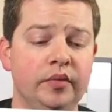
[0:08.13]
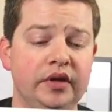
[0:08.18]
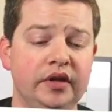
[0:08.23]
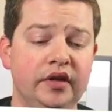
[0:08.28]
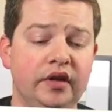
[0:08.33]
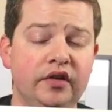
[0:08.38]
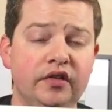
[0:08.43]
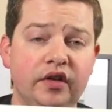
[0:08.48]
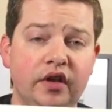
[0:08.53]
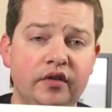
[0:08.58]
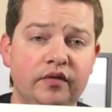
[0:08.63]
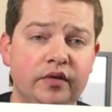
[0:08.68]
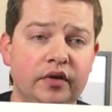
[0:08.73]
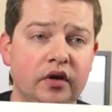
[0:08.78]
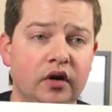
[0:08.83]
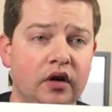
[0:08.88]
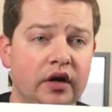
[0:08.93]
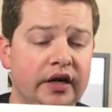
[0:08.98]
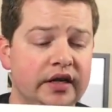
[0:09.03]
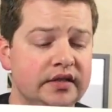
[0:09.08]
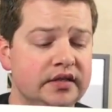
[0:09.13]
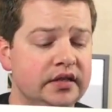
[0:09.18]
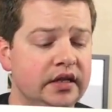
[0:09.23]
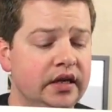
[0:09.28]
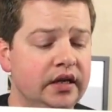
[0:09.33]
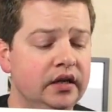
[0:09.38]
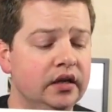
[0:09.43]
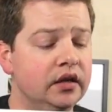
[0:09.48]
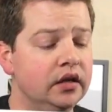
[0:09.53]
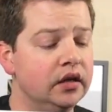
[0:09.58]
It is a VR
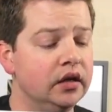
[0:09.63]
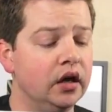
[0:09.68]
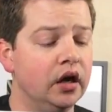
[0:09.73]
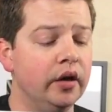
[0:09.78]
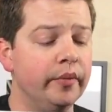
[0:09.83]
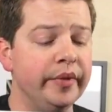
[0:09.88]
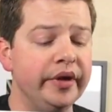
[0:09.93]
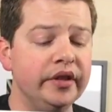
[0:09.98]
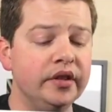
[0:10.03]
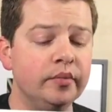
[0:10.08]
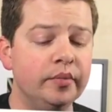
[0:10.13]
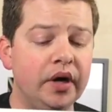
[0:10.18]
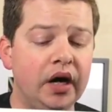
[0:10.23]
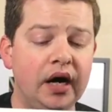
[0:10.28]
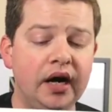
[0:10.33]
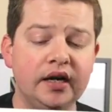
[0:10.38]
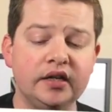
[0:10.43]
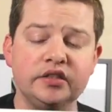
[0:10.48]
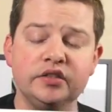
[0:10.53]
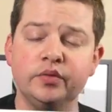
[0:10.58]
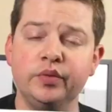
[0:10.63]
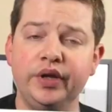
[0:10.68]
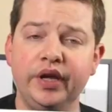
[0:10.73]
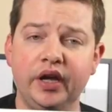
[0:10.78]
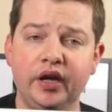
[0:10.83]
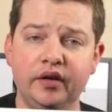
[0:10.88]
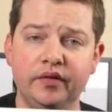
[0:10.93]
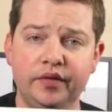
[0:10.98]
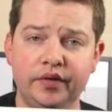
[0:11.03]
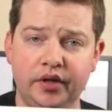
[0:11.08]
headset. In the box we
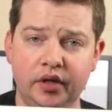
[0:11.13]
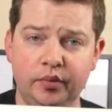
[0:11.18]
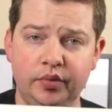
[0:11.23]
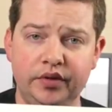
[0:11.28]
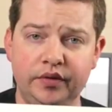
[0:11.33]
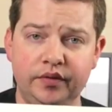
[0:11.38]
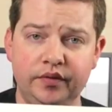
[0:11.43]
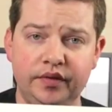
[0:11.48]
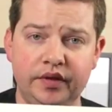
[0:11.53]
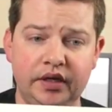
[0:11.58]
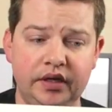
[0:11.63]
have a couple different